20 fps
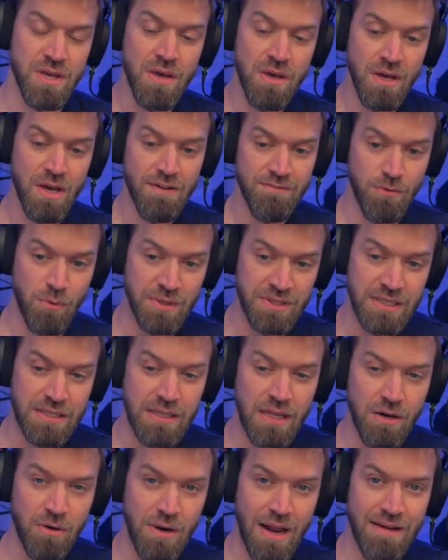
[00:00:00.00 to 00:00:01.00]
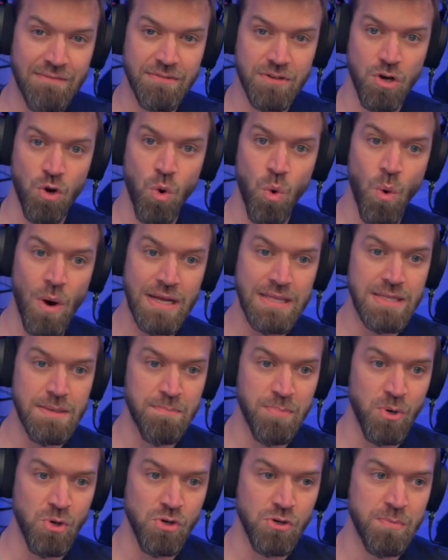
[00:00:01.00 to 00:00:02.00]
For one thing, they don't have quite the
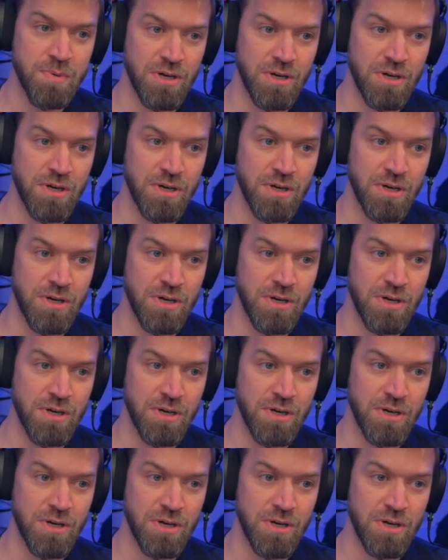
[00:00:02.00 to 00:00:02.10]
bulk,